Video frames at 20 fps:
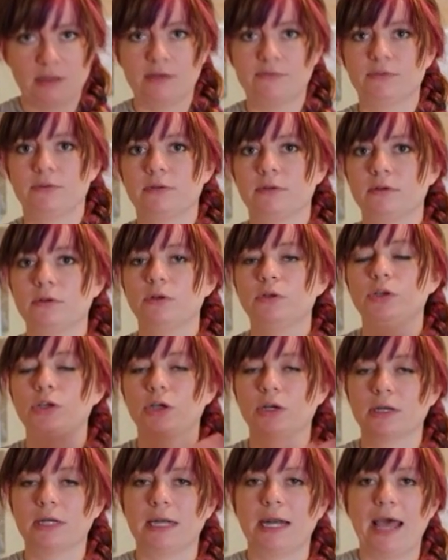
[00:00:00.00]
level,
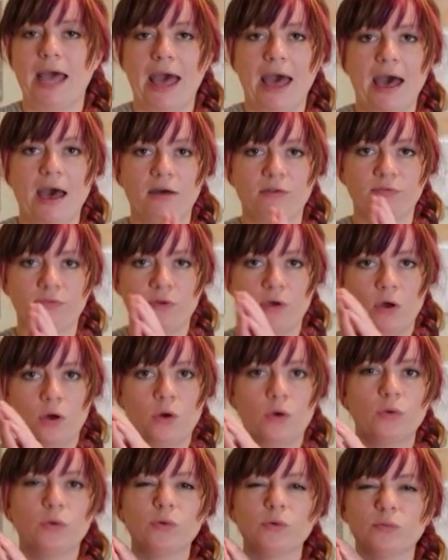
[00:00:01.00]
you're gonna have
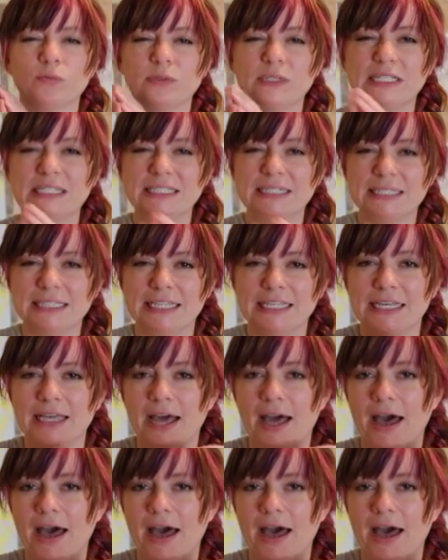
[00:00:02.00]
really